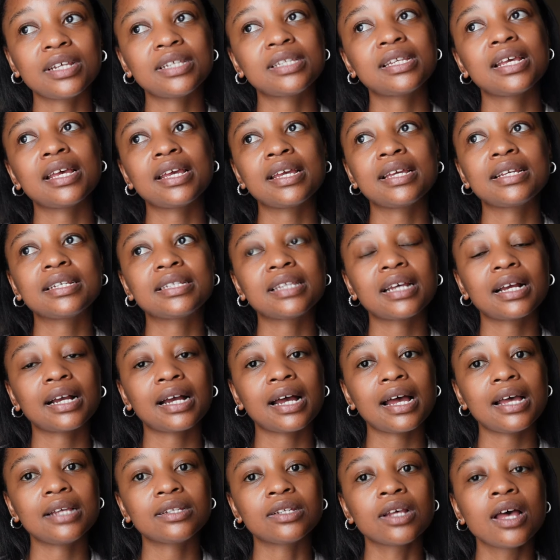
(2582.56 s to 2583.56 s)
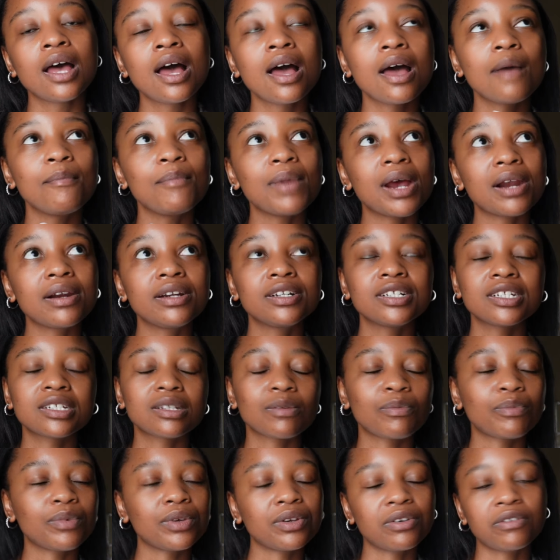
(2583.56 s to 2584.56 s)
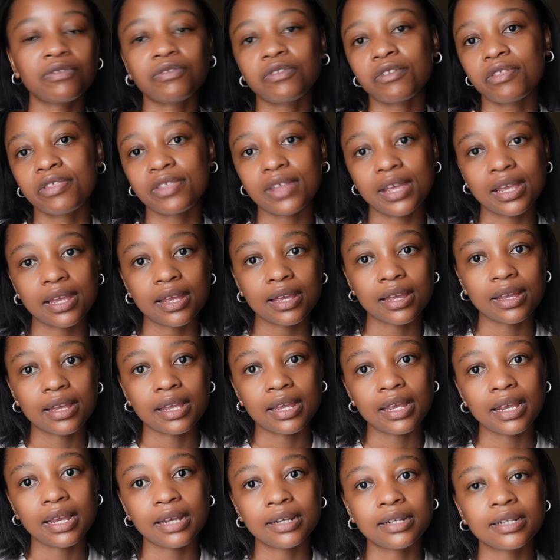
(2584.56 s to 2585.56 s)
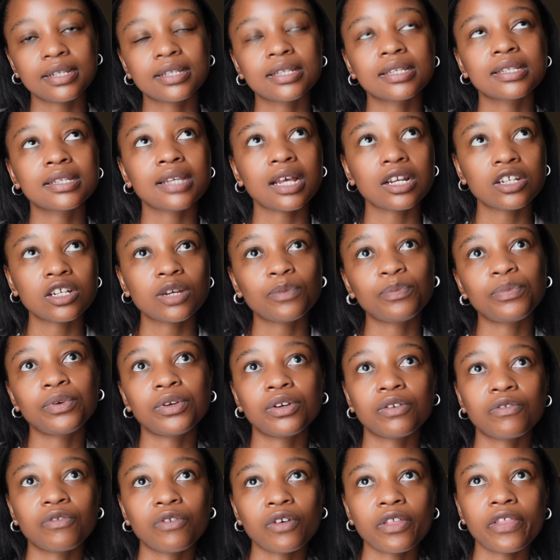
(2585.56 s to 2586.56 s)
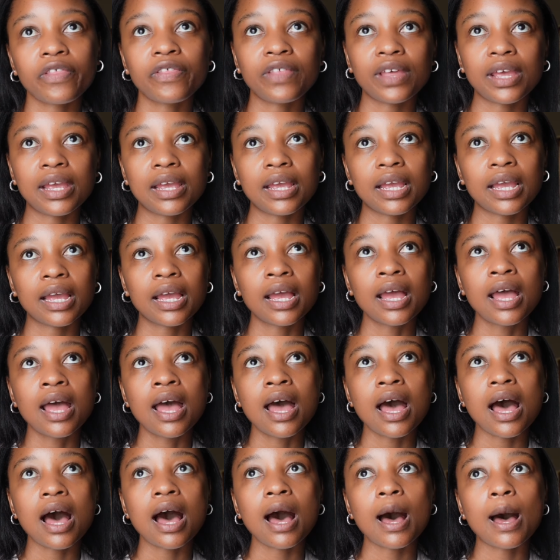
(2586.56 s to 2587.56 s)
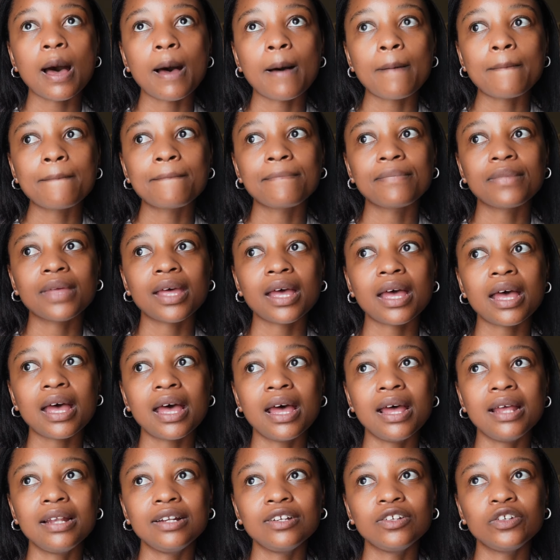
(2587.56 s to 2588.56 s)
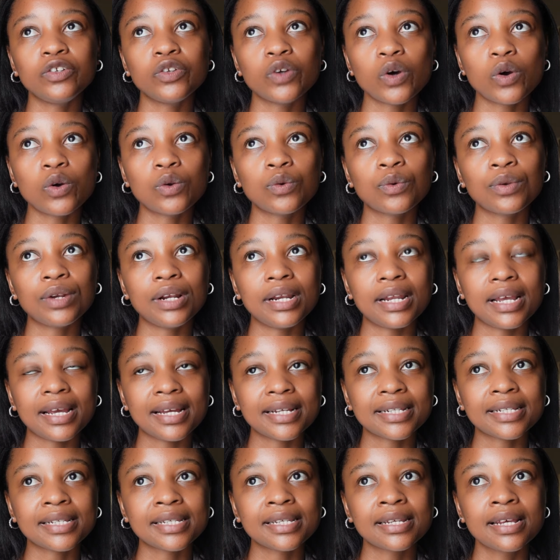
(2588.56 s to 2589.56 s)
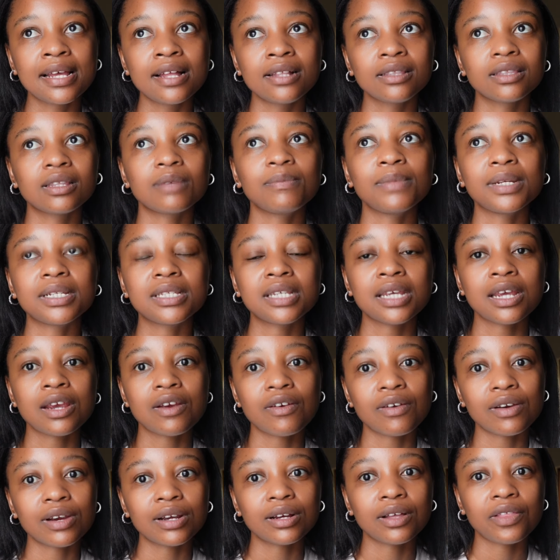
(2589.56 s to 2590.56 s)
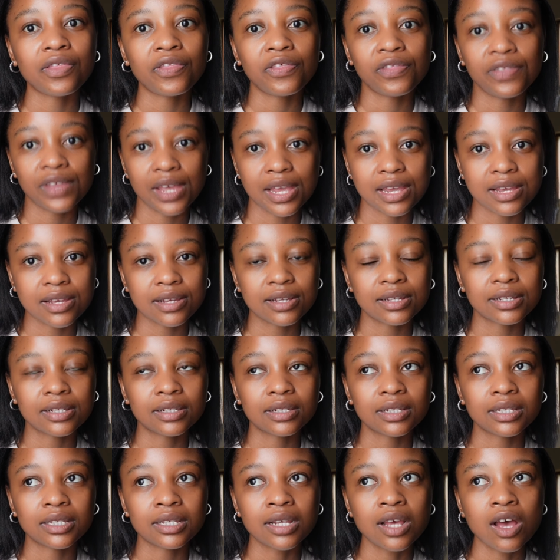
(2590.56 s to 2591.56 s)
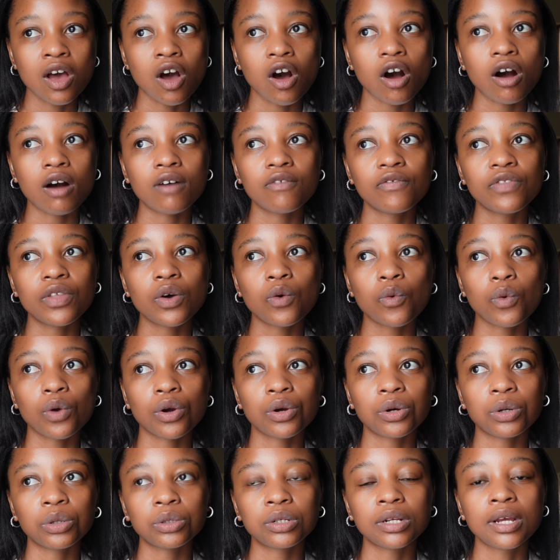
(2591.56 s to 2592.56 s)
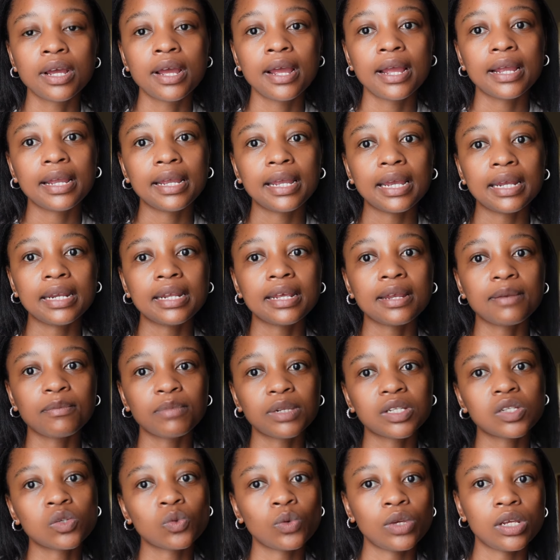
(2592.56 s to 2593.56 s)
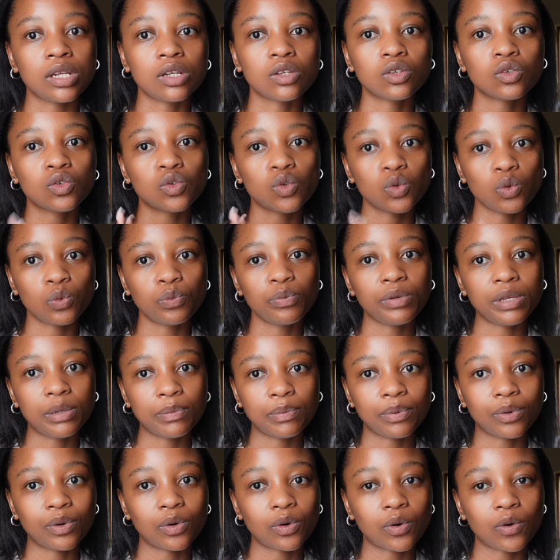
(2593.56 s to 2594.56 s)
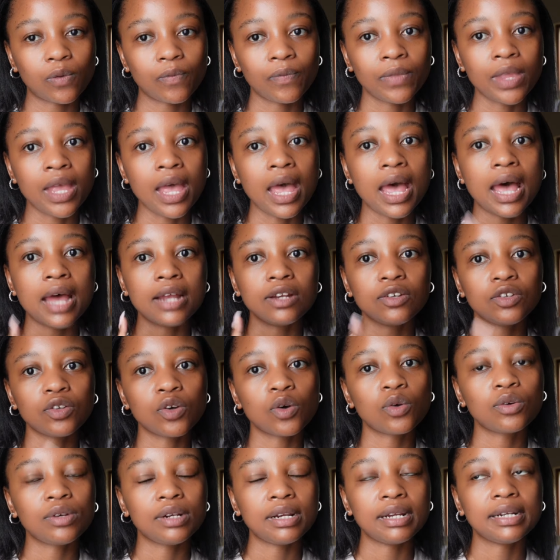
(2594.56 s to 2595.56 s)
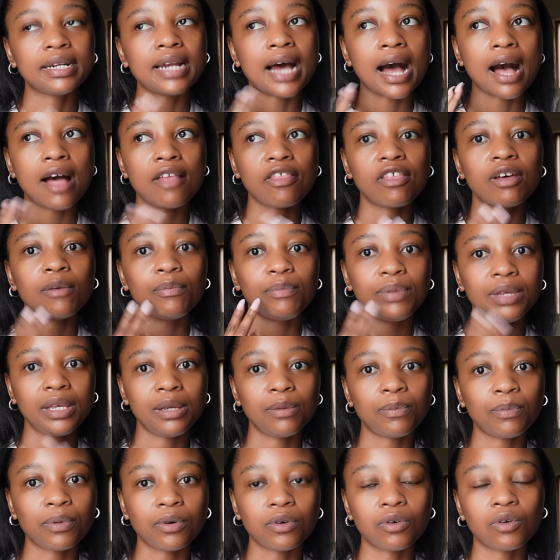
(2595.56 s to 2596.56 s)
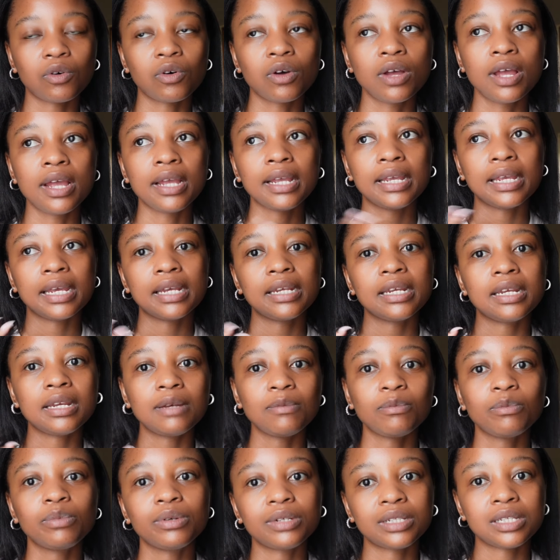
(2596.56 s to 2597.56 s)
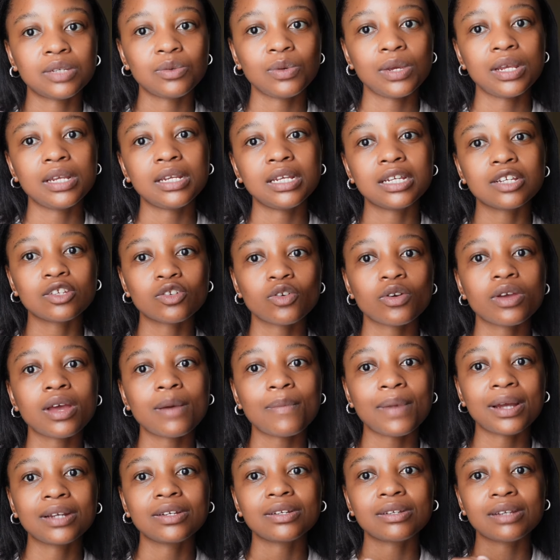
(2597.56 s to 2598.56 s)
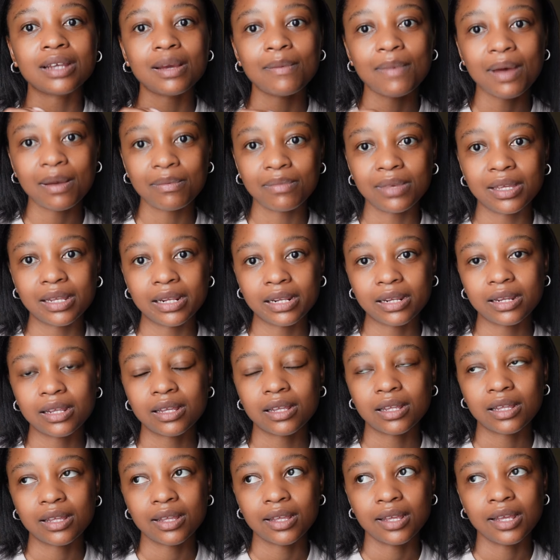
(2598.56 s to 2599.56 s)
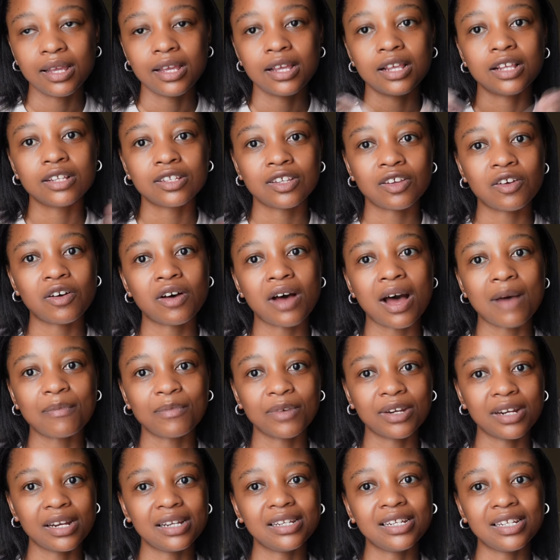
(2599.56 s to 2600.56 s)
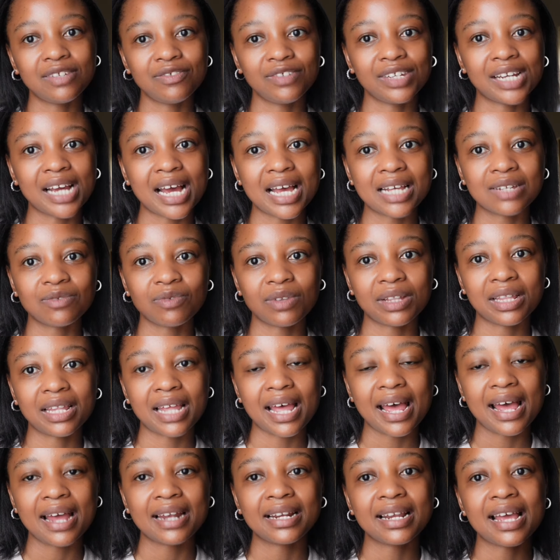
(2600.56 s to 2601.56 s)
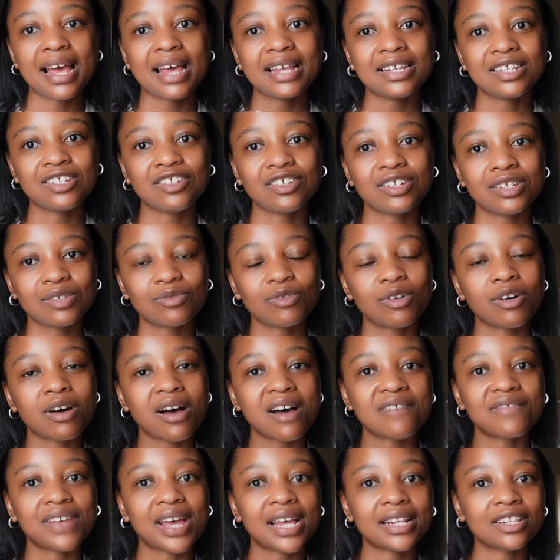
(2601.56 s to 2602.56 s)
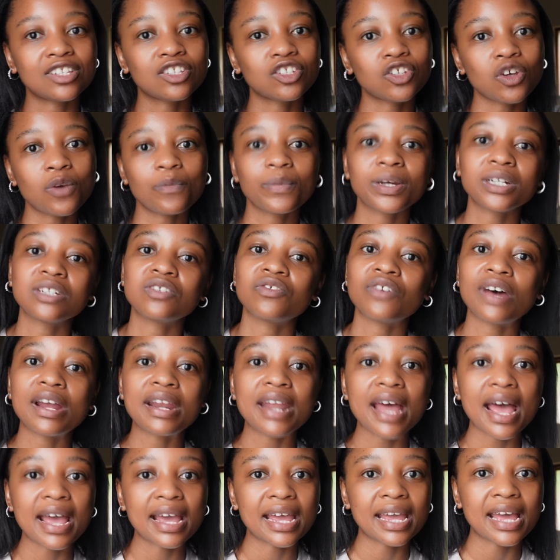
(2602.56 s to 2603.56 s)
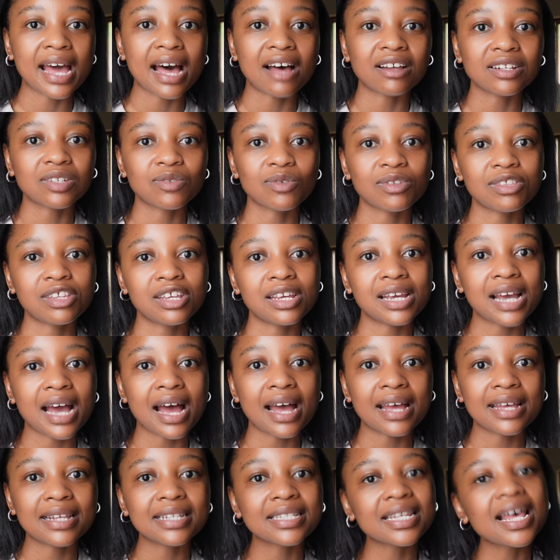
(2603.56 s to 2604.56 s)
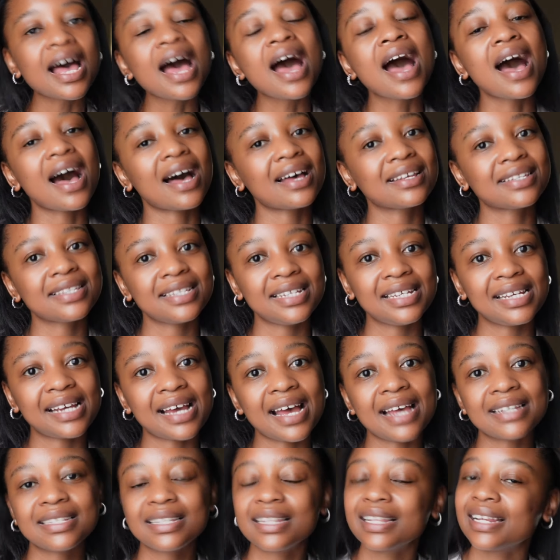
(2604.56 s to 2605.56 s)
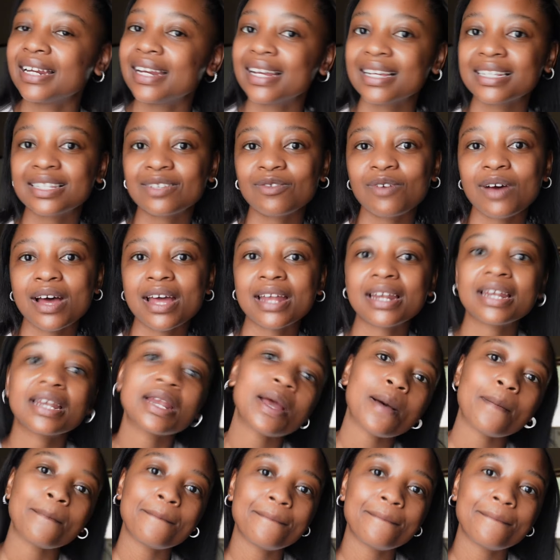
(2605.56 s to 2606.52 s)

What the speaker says: to say is that, guys, marriage is a beautiful thing. It is such a beautiful thing, and don't let the material things of the world get in between two people, and don't let other people get in between into yabantu yababili. So I'm gonna leave you guys with that. As usual, I've had so much fun hanging out with you guys. I'll see you guys in the next one.